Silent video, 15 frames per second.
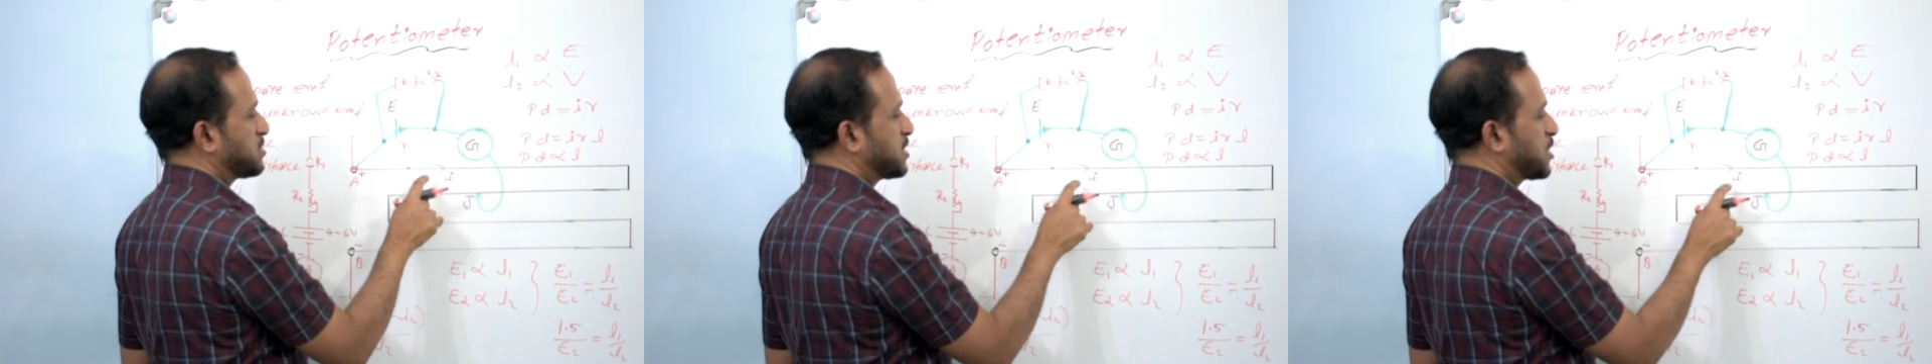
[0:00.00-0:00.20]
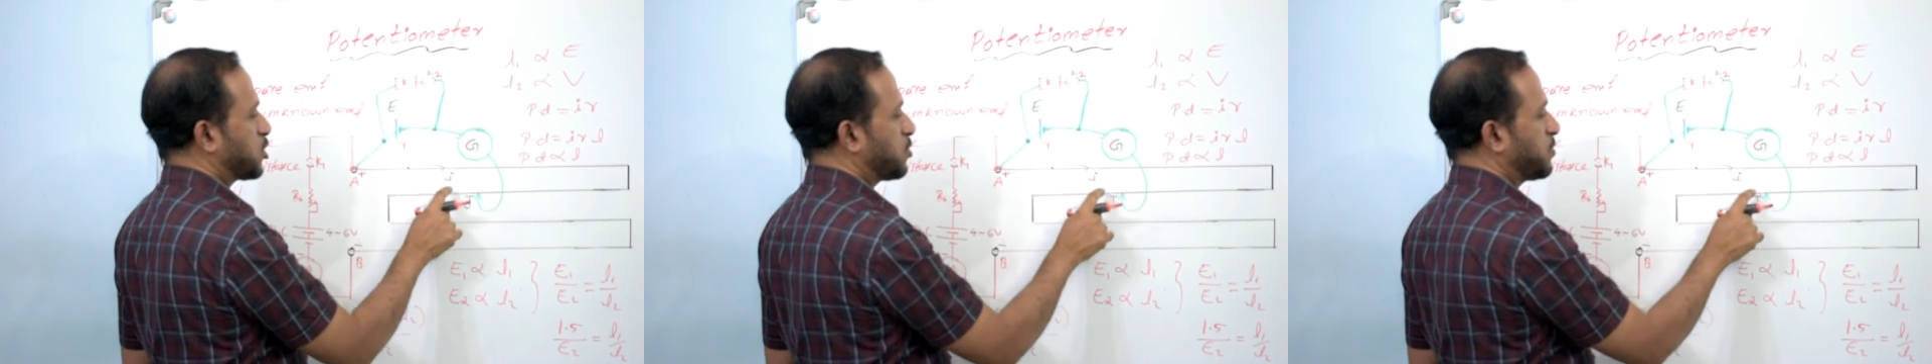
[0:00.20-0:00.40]

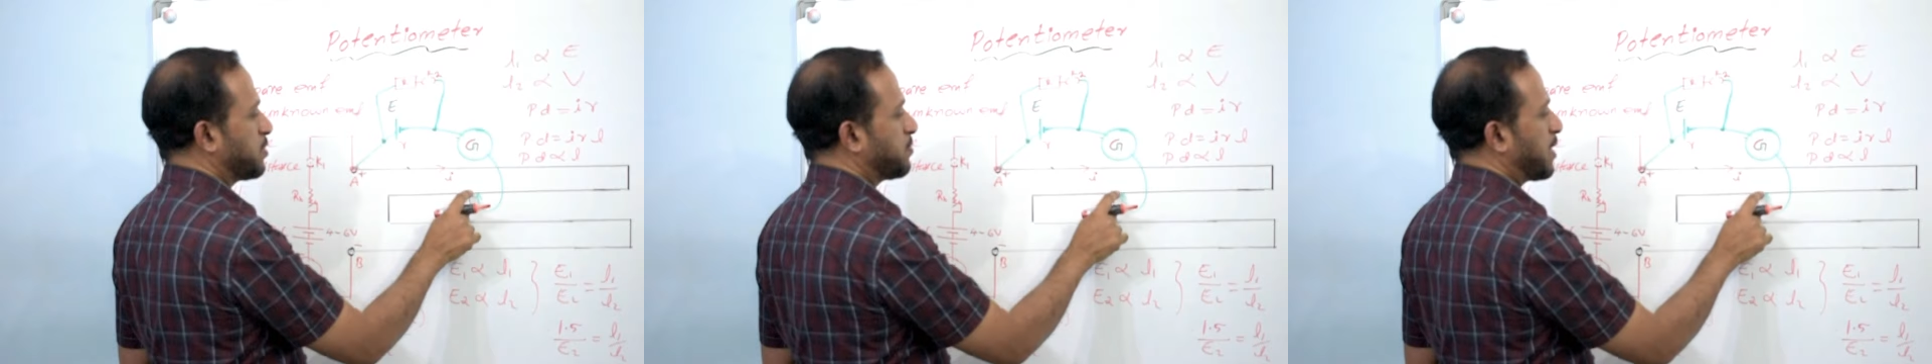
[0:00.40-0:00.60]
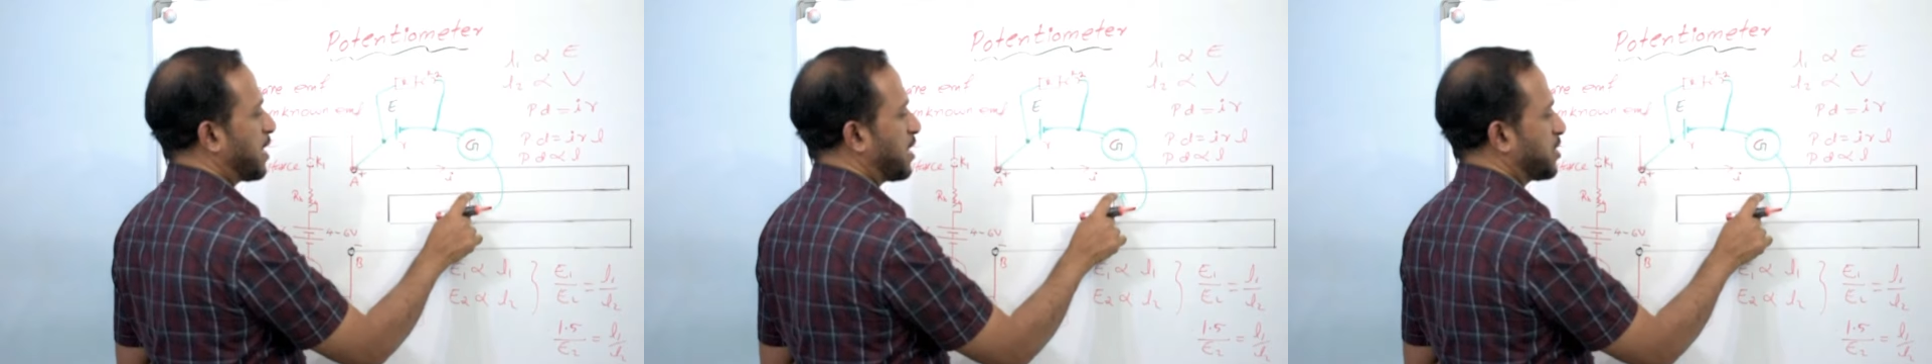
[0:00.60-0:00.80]
that will
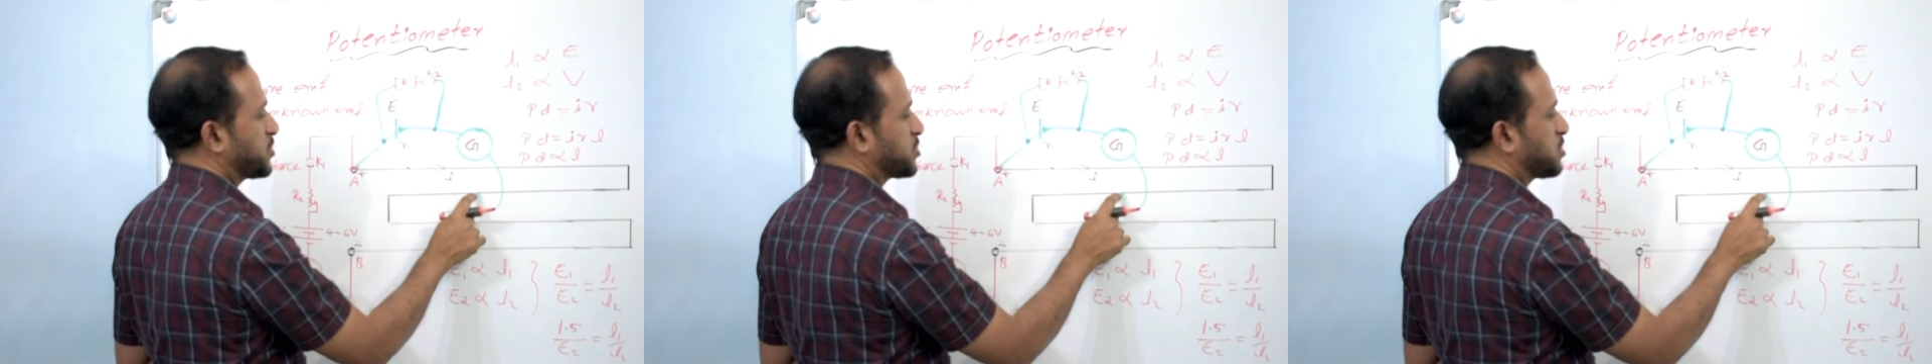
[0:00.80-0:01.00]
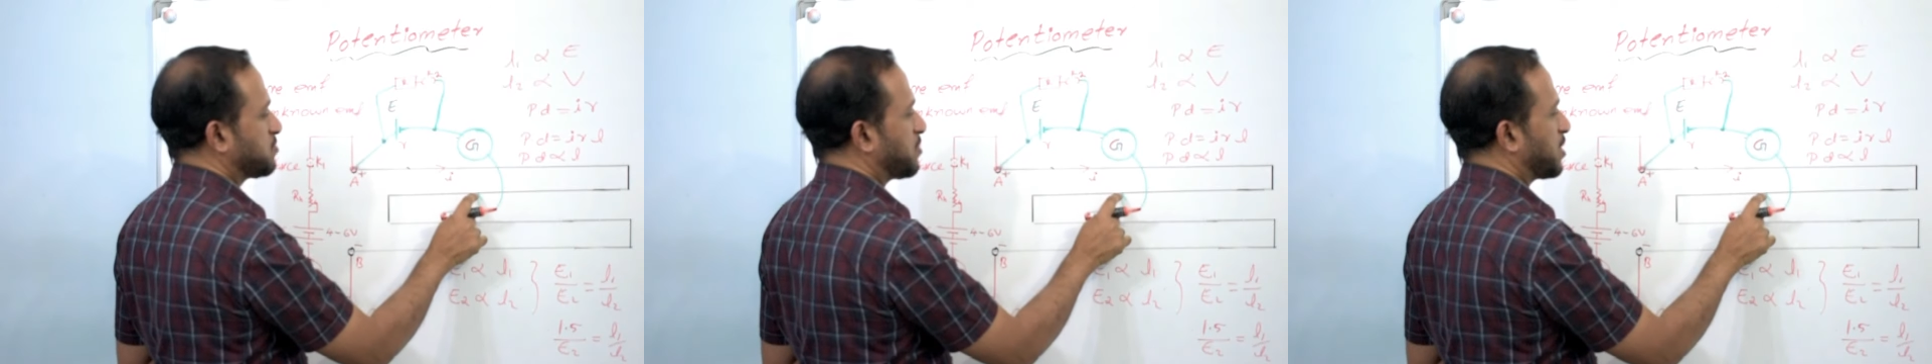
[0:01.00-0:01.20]
be
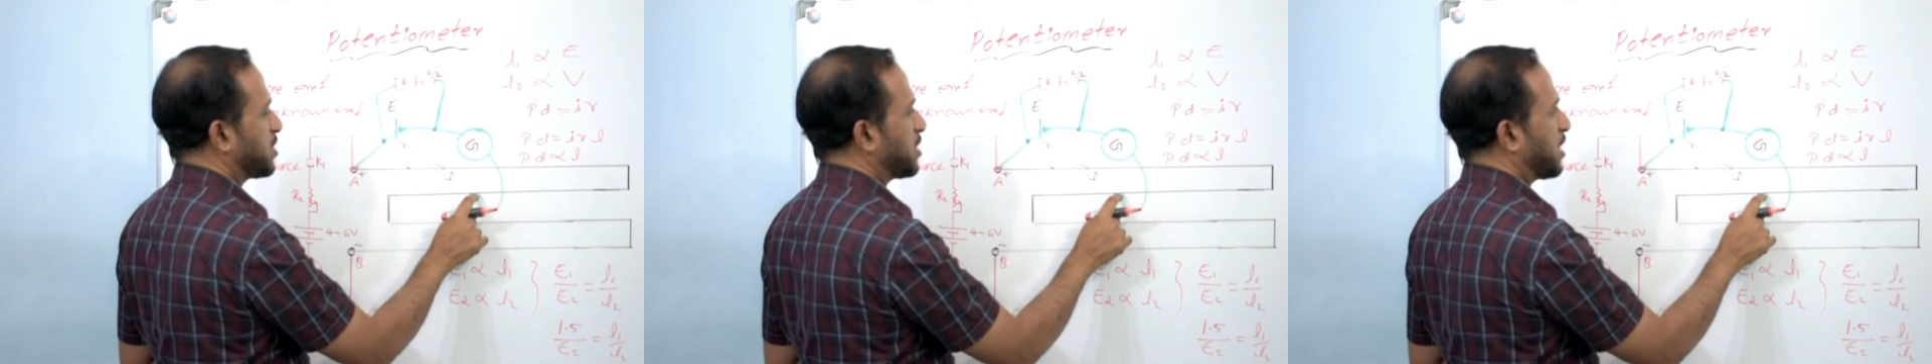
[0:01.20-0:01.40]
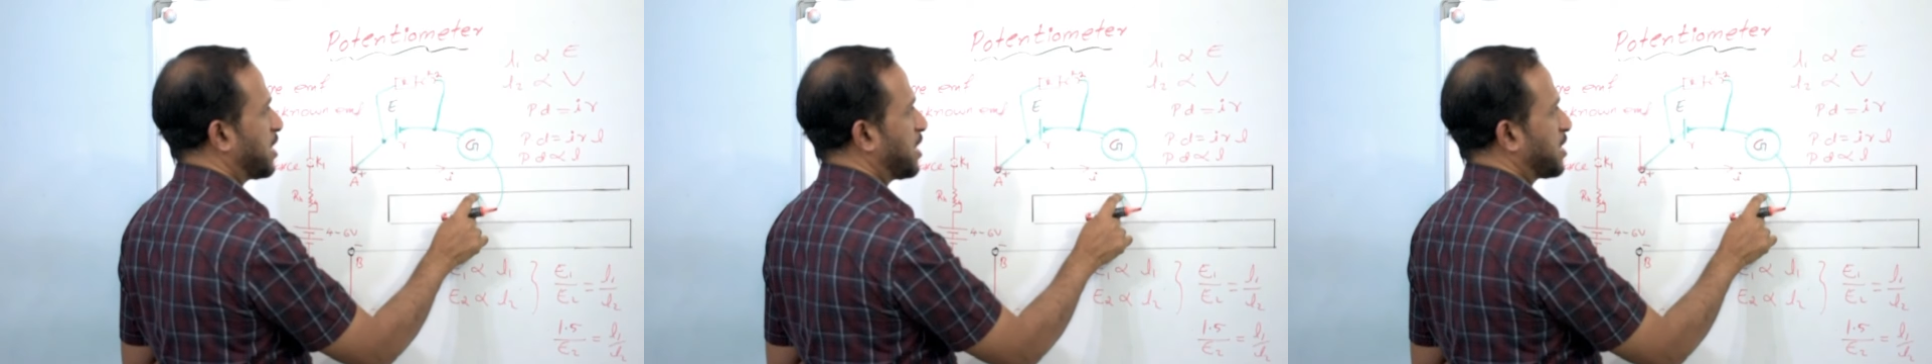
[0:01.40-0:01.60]
balanced by
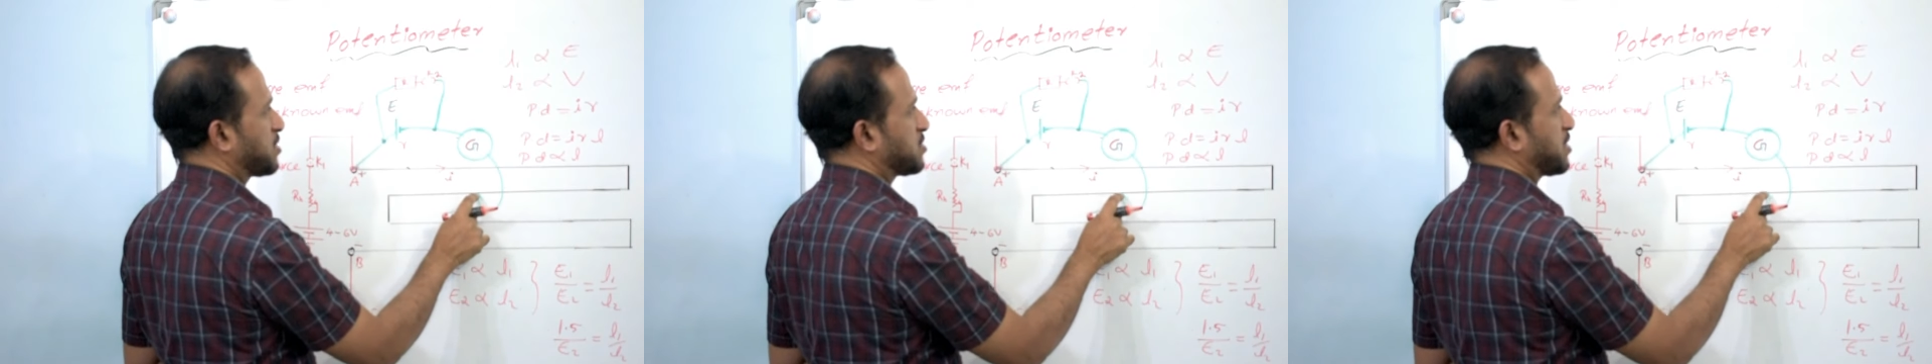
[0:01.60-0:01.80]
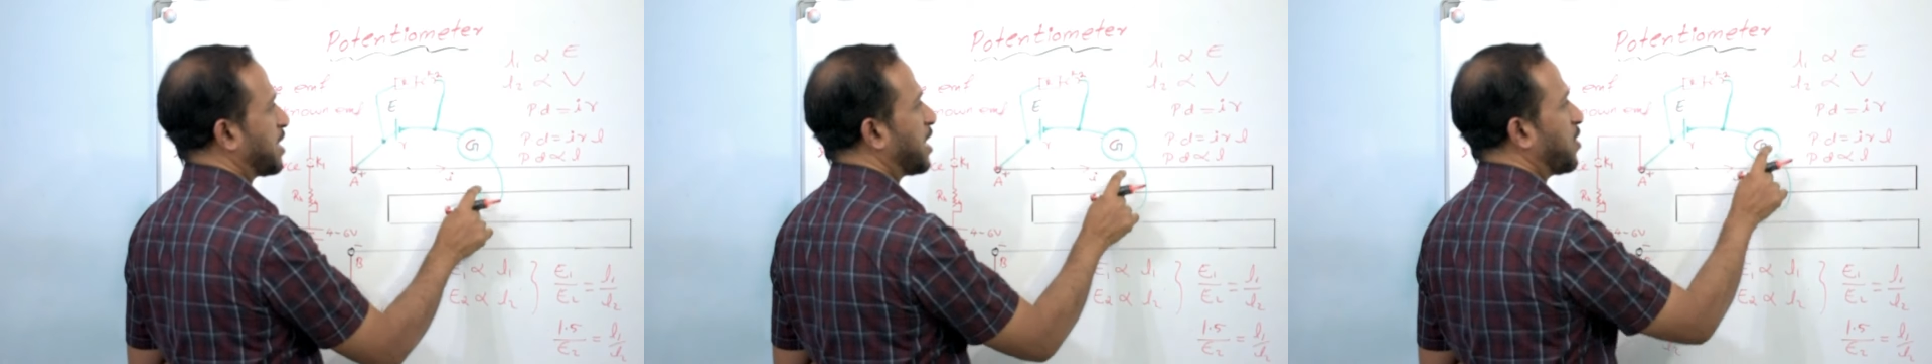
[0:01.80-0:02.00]
a
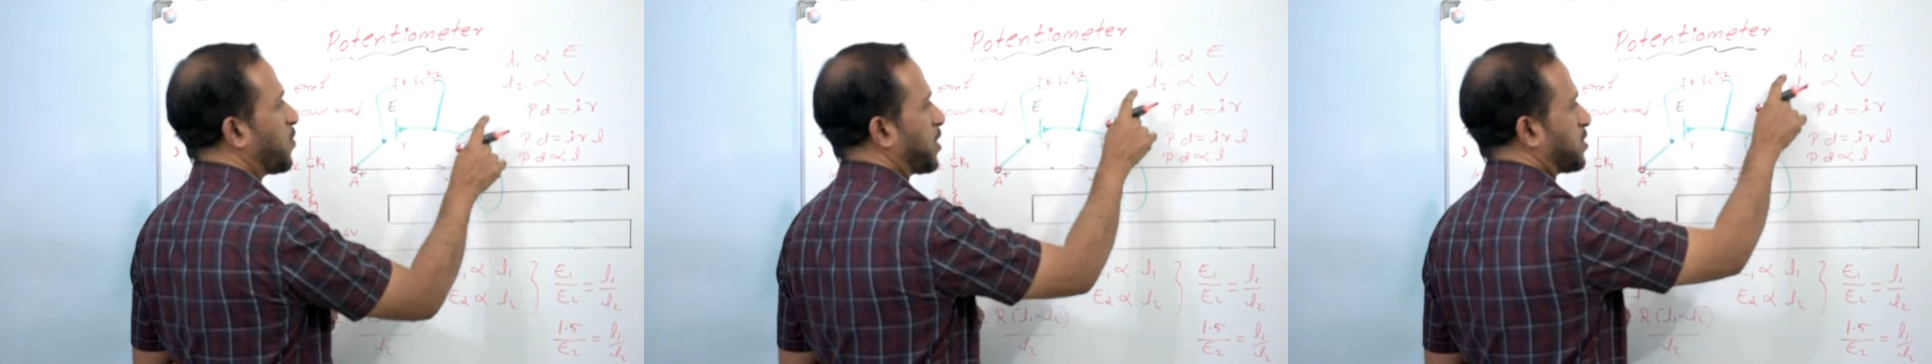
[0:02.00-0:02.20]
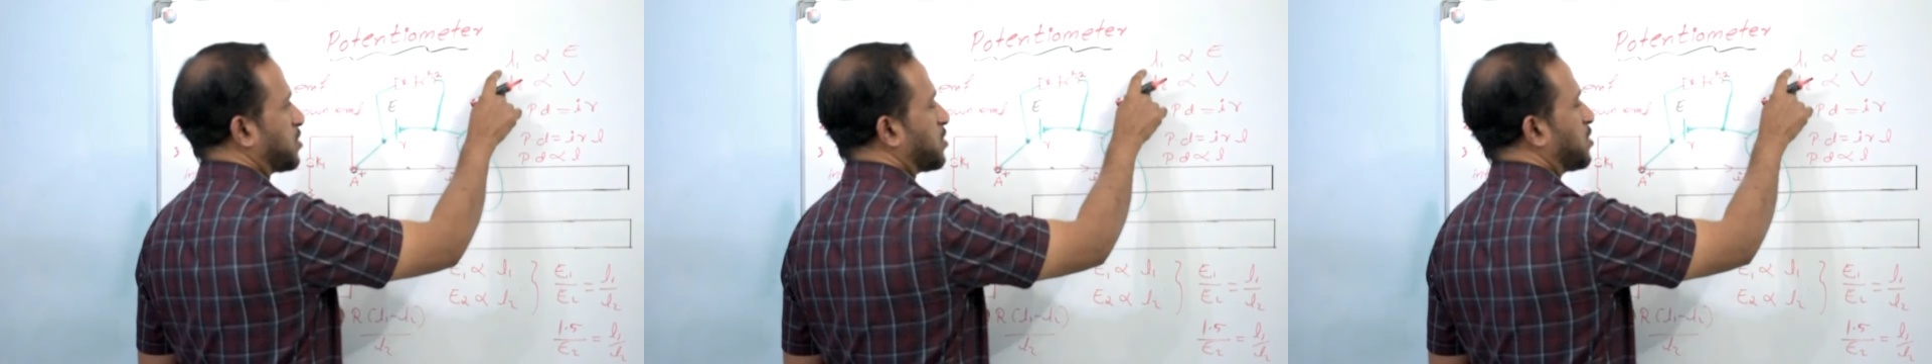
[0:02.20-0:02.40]
length
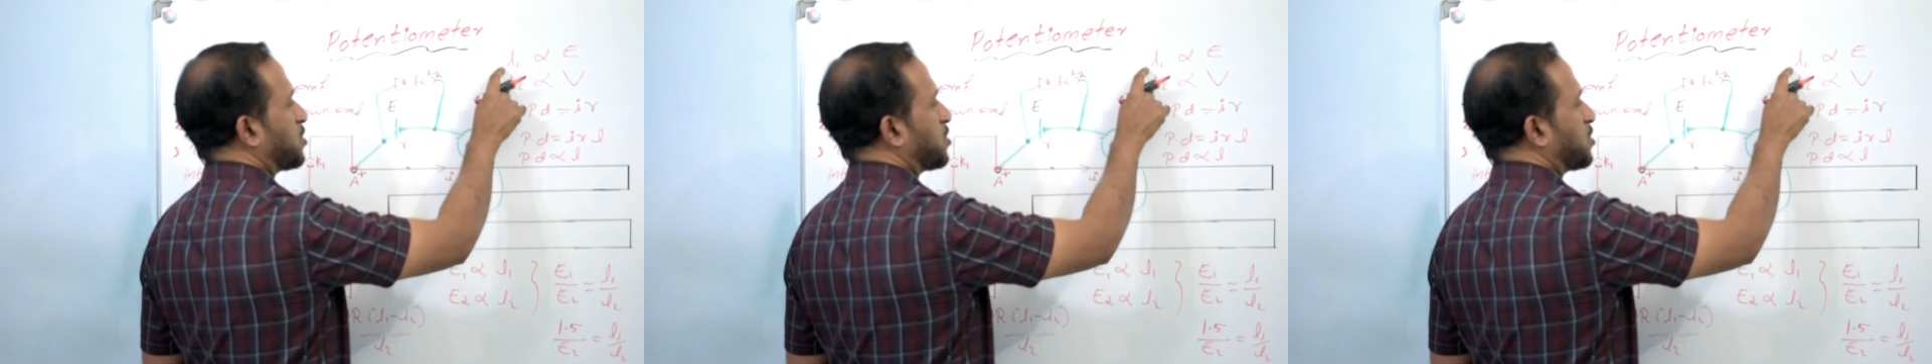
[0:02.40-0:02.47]
L1.